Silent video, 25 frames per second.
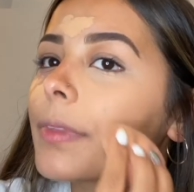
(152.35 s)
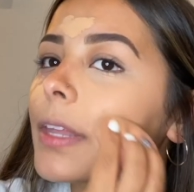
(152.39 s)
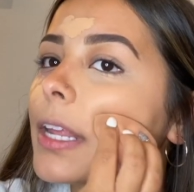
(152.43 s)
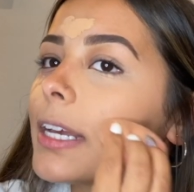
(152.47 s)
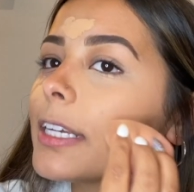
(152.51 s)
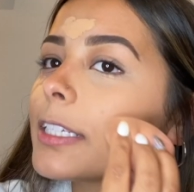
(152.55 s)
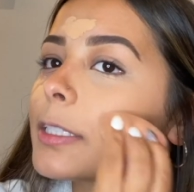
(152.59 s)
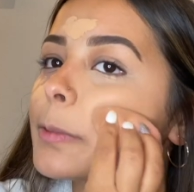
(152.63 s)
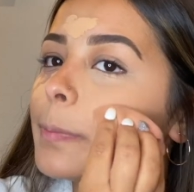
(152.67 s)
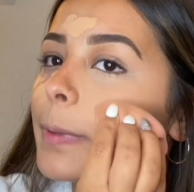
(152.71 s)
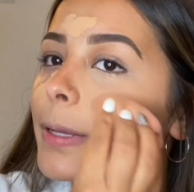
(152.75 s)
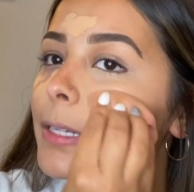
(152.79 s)

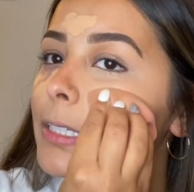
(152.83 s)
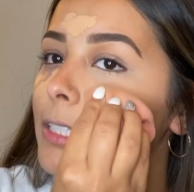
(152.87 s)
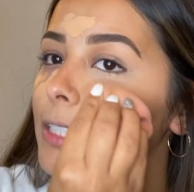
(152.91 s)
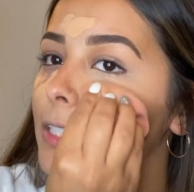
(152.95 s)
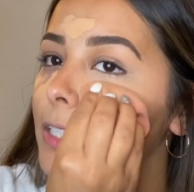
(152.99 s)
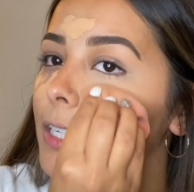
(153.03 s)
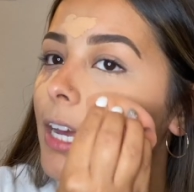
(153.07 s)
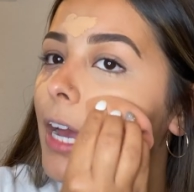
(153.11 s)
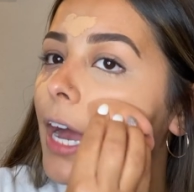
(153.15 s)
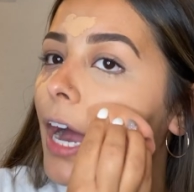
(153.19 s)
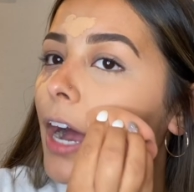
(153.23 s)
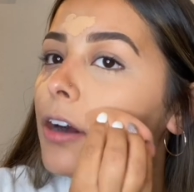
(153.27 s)
is
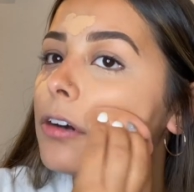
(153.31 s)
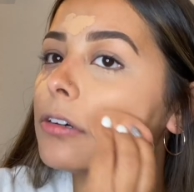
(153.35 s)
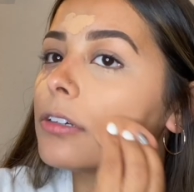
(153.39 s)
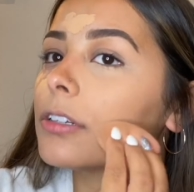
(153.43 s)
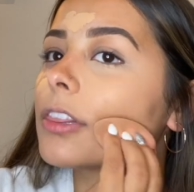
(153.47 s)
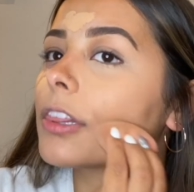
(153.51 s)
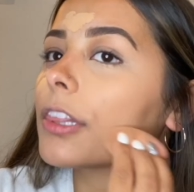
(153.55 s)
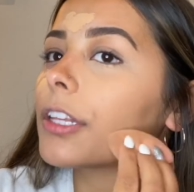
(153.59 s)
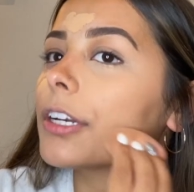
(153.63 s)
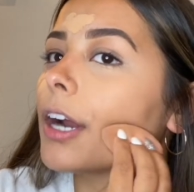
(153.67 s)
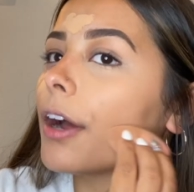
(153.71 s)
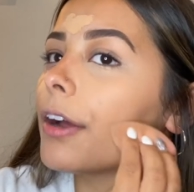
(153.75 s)
blending it
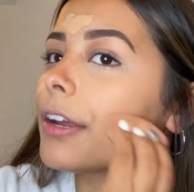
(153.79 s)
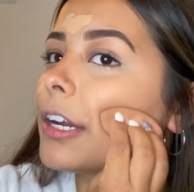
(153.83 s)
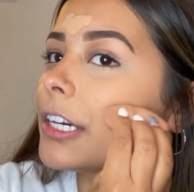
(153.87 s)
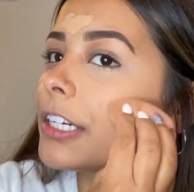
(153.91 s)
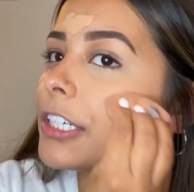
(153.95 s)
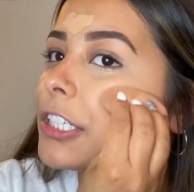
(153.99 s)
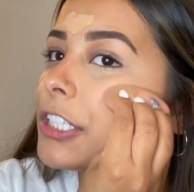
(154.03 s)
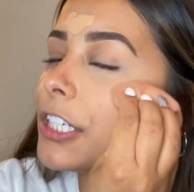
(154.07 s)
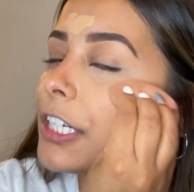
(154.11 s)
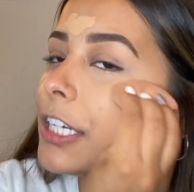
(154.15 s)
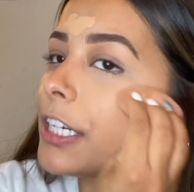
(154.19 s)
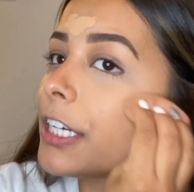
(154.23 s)
out throughout your
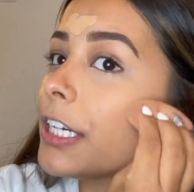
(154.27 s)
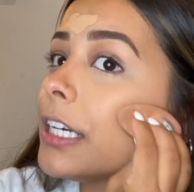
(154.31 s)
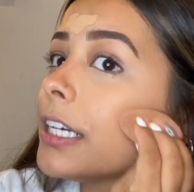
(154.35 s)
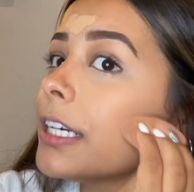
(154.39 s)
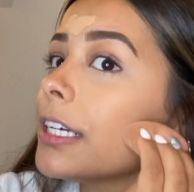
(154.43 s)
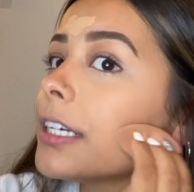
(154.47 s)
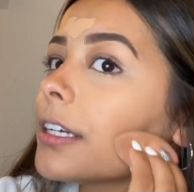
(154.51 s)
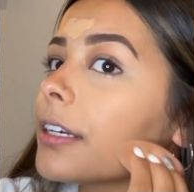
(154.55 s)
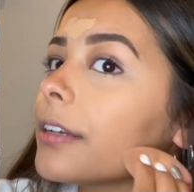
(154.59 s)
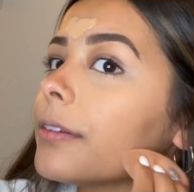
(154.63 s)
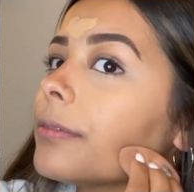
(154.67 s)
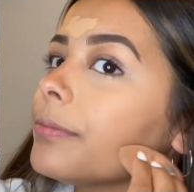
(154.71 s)

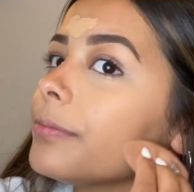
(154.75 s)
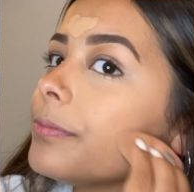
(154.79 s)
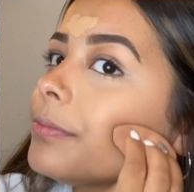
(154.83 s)
cheek,